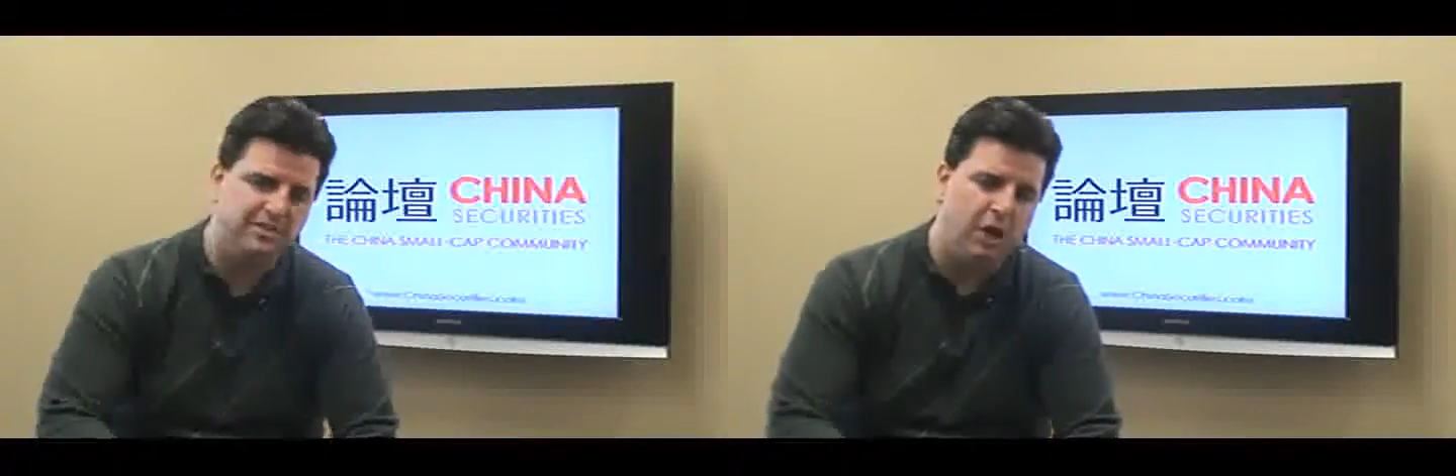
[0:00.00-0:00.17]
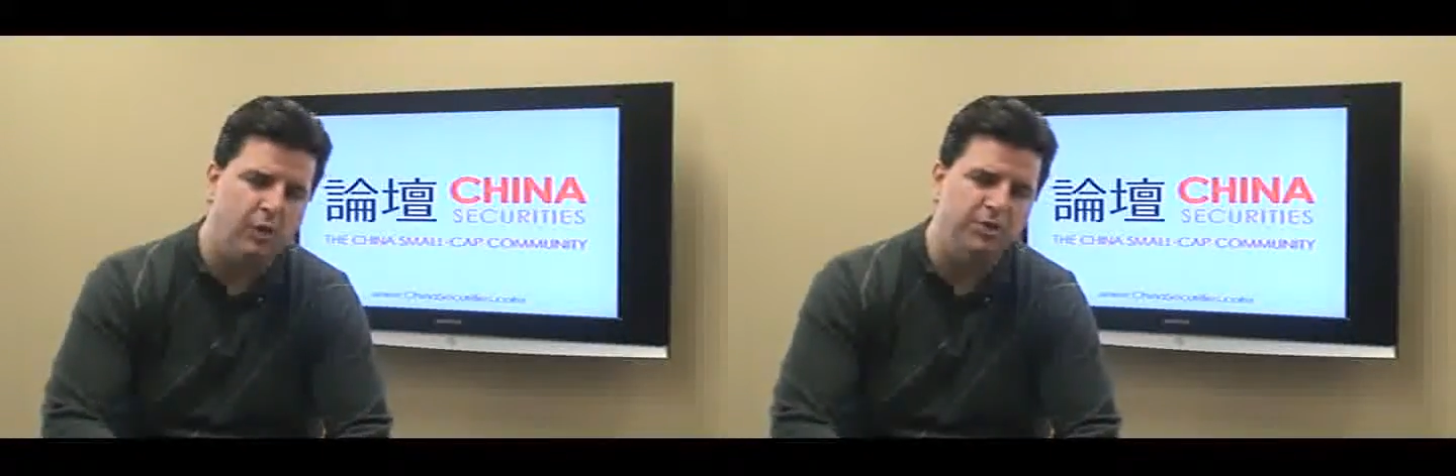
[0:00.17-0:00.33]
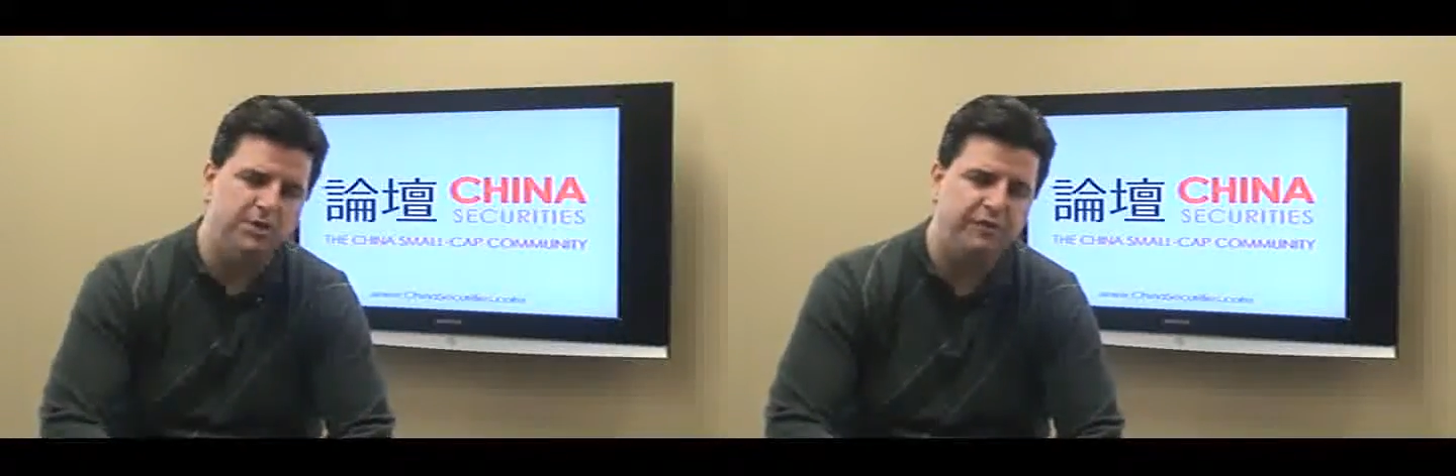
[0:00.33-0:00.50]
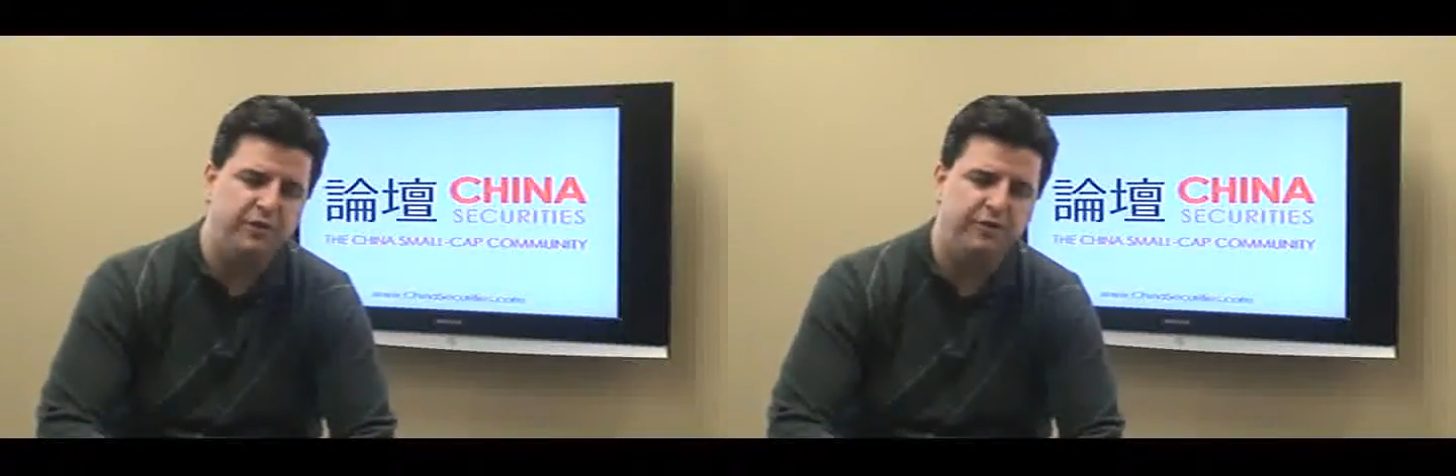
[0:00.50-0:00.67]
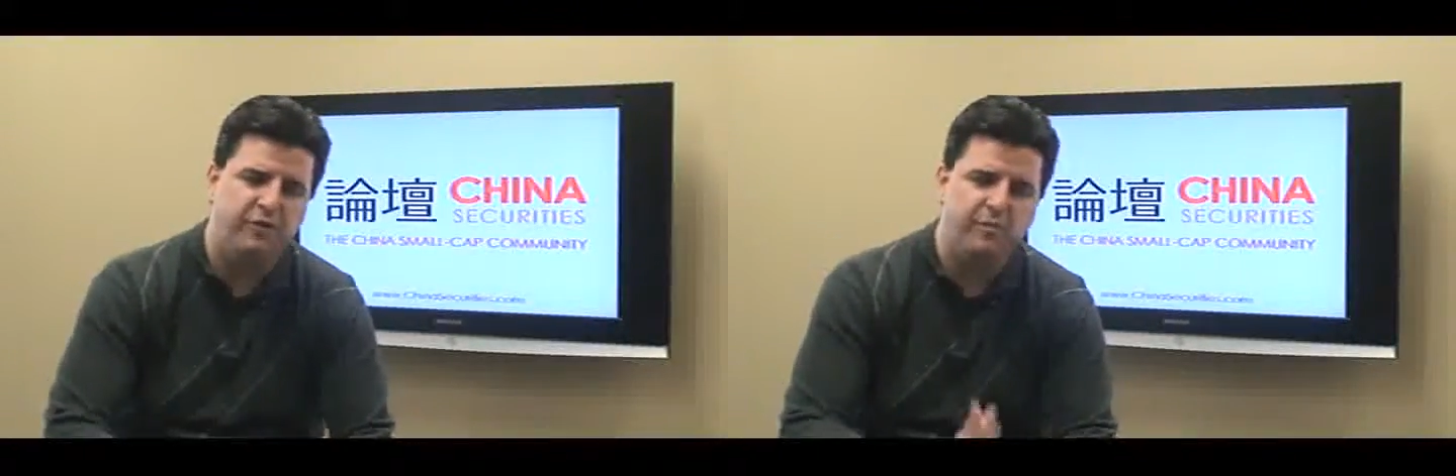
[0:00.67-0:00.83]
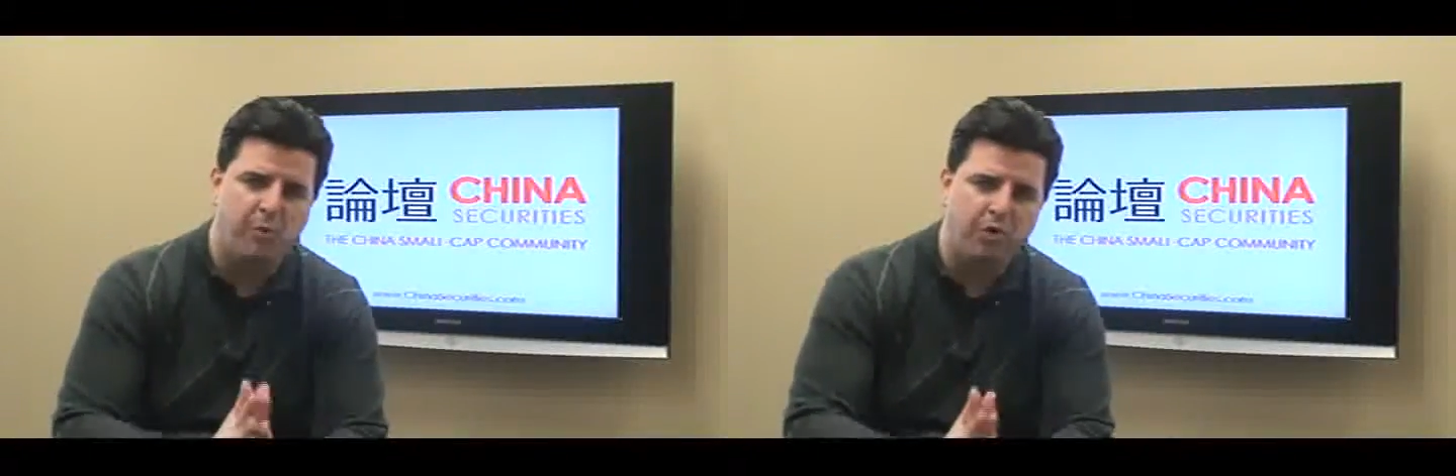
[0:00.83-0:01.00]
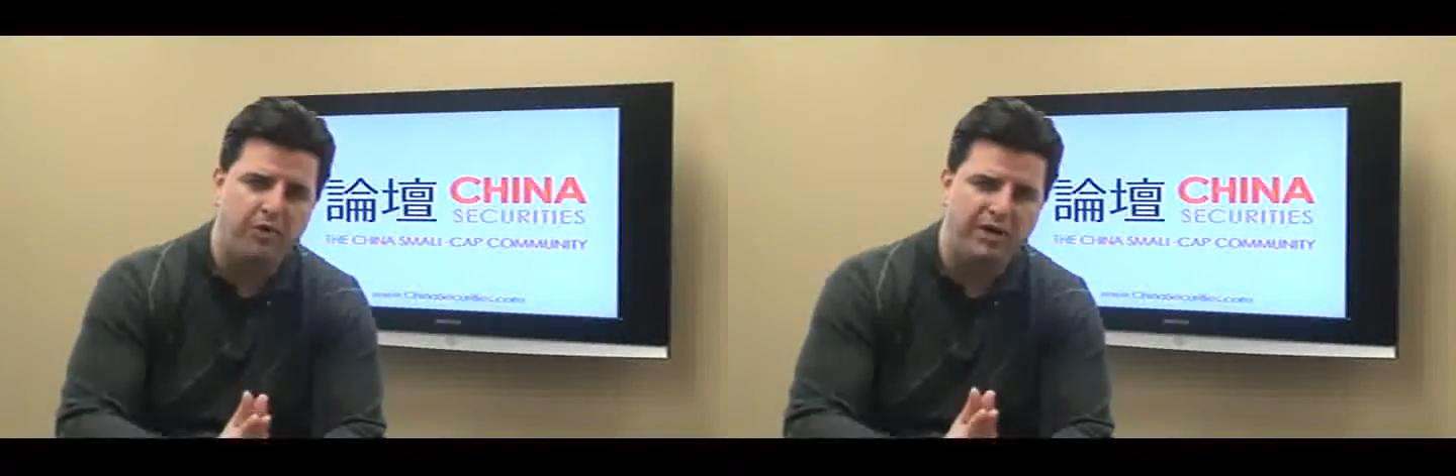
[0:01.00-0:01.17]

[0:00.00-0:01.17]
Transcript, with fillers: As always, if you look for more